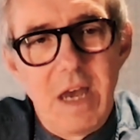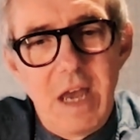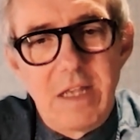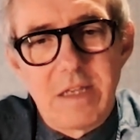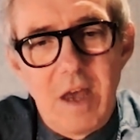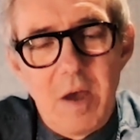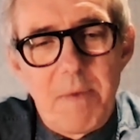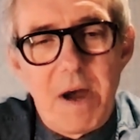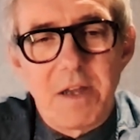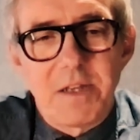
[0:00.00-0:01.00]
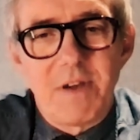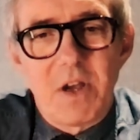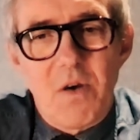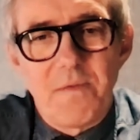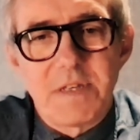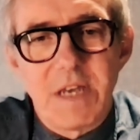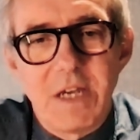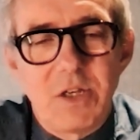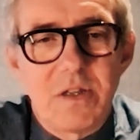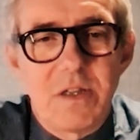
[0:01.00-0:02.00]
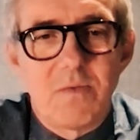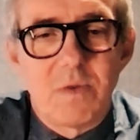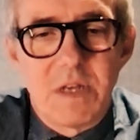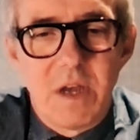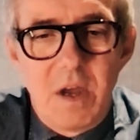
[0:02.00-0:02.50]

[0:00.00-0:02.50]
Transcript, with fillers: It's part of a conversation that was